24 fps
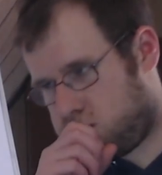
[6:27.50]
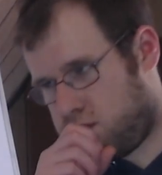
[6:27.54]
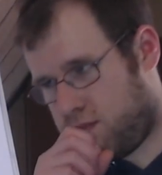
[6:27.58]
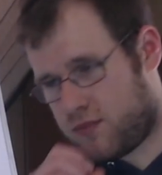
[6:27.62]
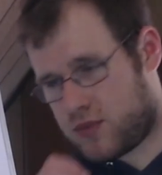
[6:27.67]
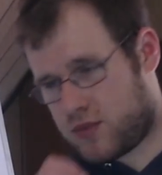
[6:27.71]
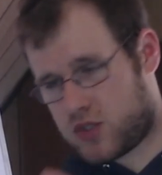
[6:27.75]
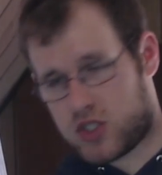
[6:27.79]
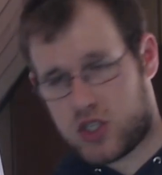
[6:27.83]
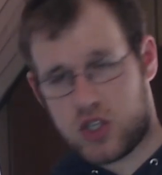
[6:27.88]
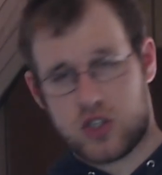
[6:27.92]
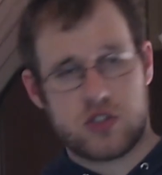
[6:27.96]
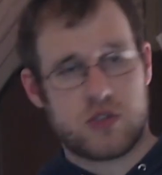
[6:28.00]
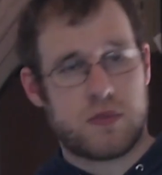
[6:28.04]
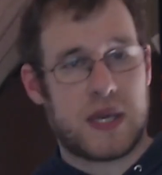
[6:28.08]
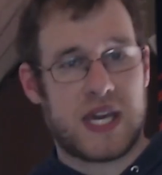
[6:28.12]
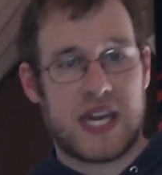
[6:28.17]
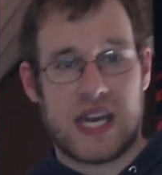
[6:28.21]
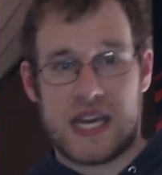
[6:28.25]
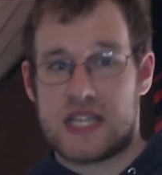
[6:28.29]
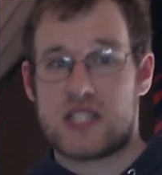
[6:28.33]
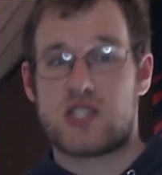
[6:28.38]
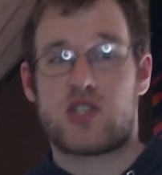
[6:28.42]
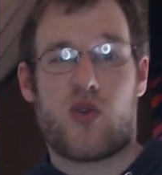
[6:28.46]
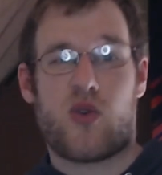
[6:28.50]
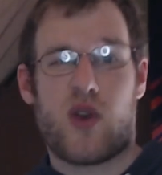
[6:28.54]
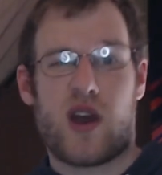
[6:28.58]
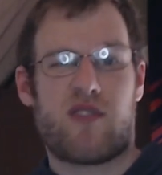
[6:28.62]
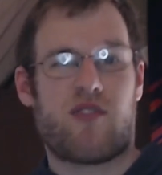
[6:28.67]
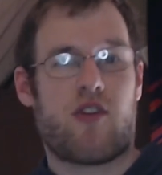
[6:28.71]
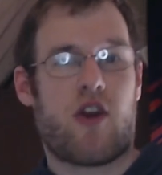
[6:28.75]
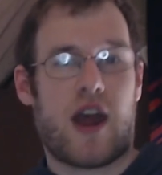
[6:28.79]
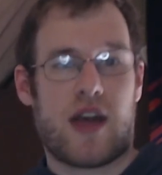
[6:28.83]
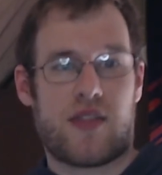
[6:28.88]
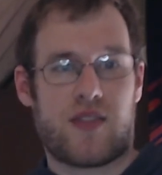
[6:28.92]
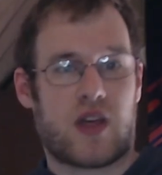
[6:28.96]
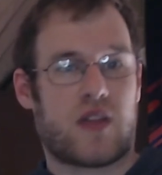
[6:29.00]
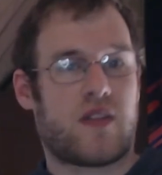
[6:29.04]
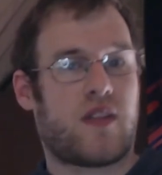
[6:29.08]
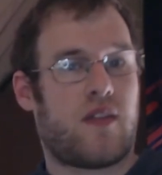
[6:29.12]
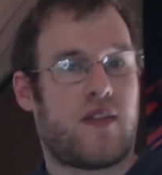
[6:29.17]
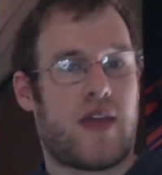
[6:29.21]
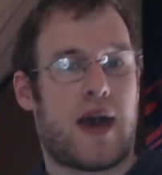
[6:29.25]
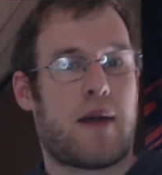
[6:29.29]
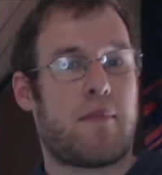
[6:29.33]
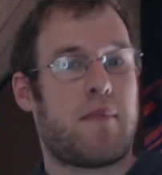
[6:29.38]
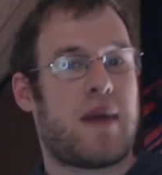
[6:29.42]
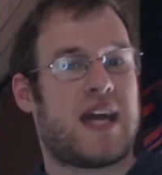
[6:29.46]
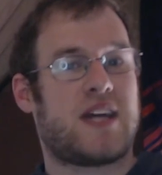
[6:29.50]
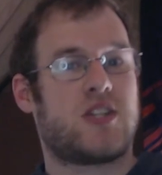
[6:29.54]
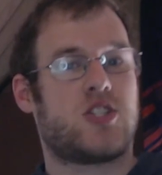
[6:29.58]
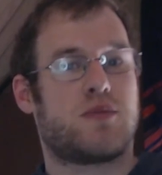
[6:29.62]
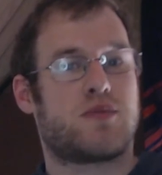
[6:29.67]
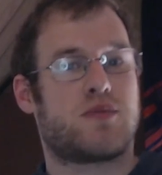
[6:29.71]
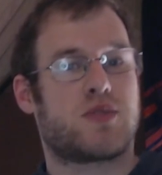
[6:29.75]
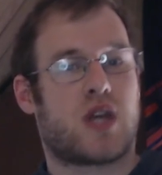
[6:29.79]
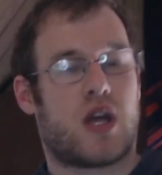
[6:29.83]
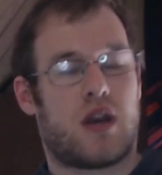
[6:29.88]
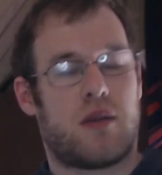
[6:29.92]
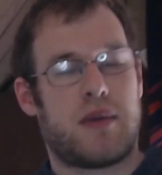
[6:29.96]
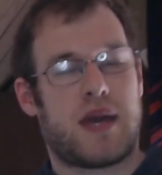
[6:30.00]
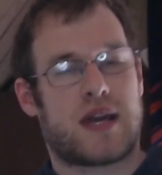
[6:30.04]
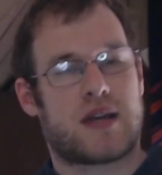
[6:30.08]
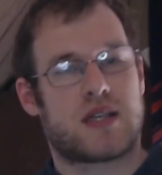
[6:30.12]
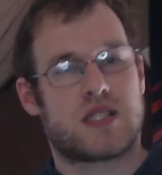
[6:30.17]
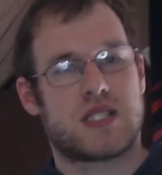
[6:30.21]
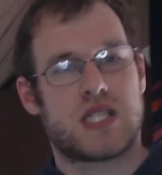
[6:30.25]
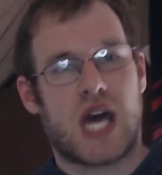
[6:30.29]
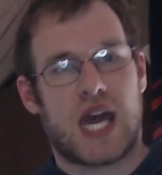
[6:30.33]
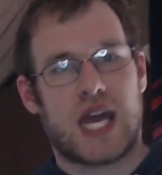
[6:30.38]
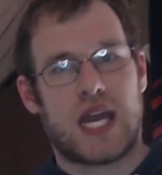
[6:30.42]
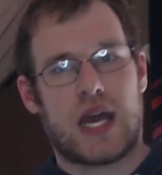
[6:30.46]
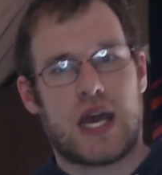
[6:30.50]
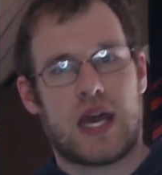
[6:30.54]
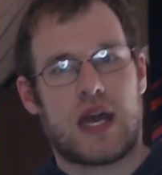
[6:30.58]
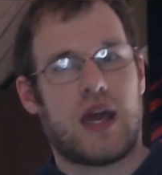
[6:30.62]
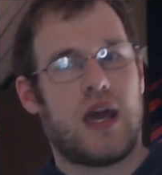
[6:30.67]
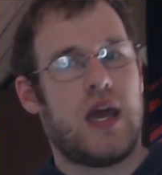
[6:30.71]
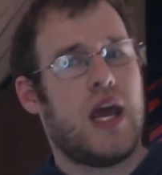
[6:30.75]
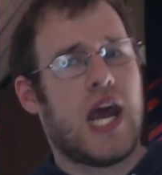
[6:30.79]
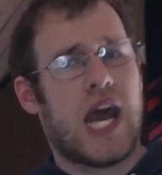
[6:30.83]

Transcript: excuse me, into River, I think that matchup's going to be exciting.